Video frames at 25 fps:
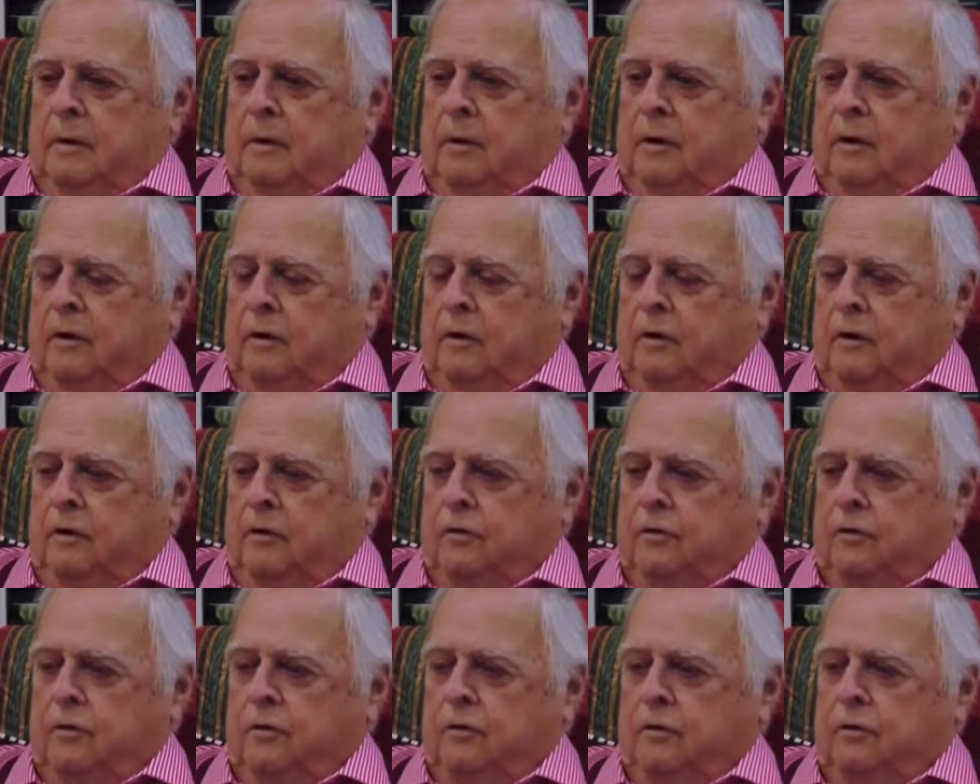a good
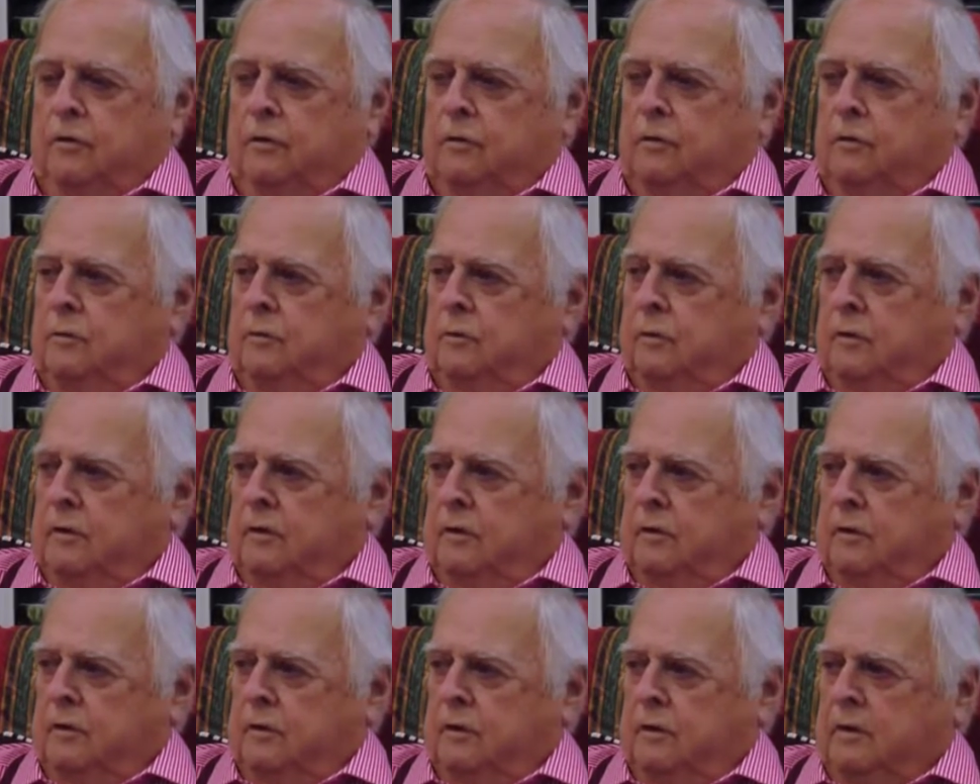school
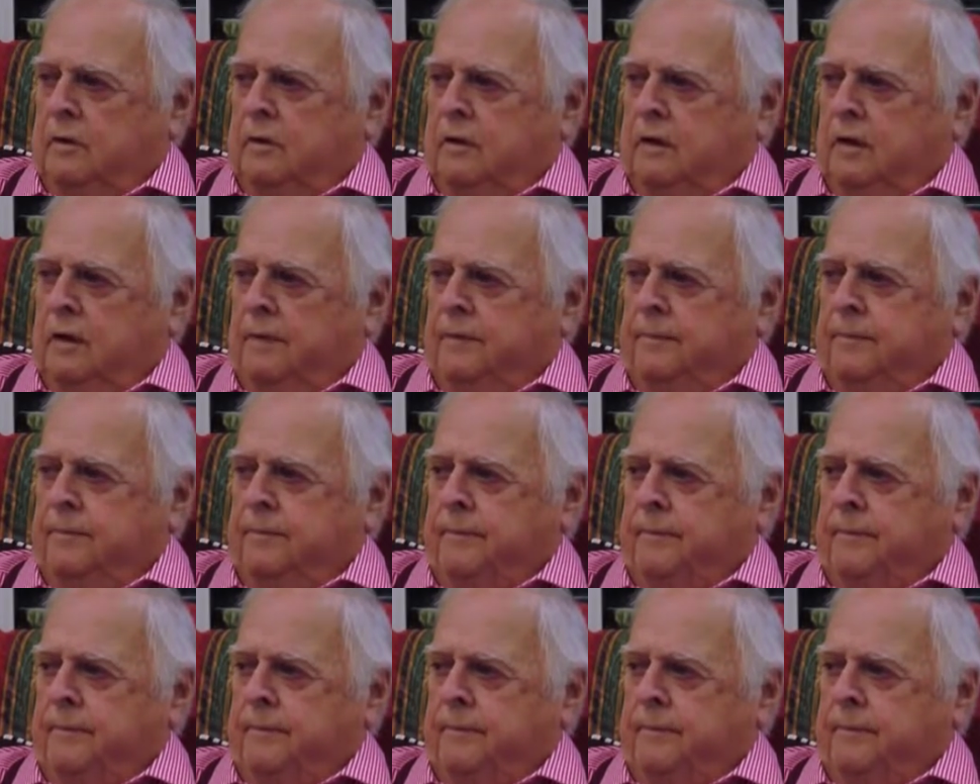with good, uh,